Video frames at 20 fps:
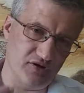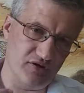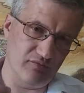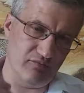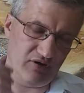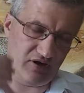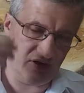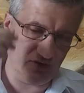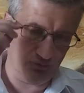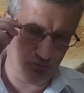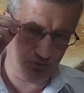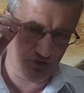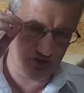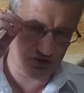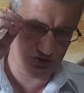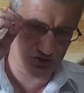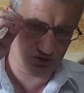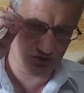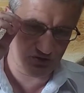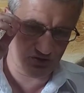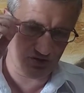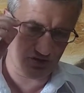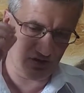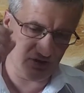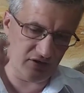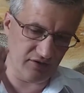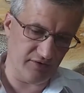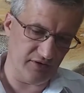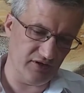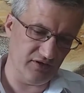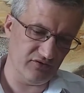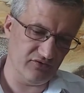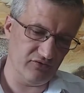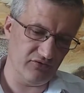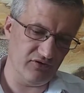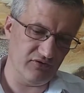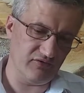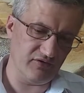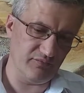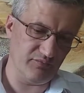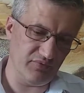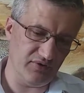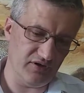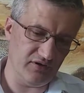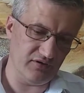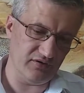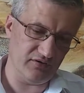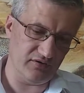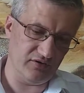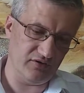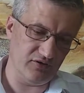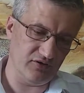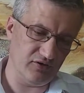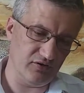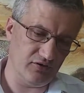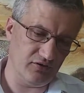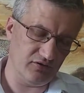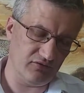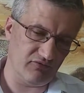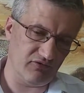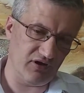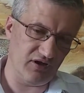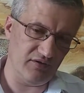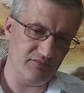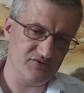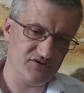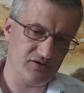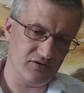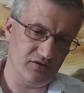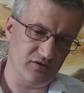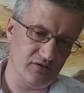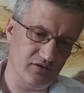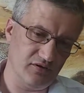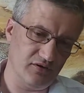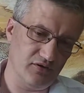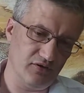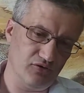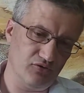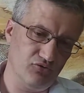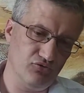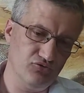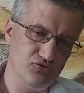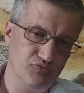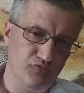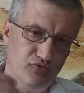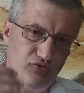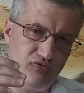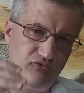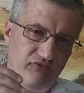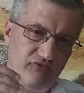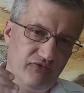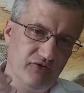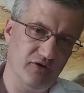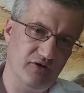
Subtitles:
by which the Indo-European tribes could move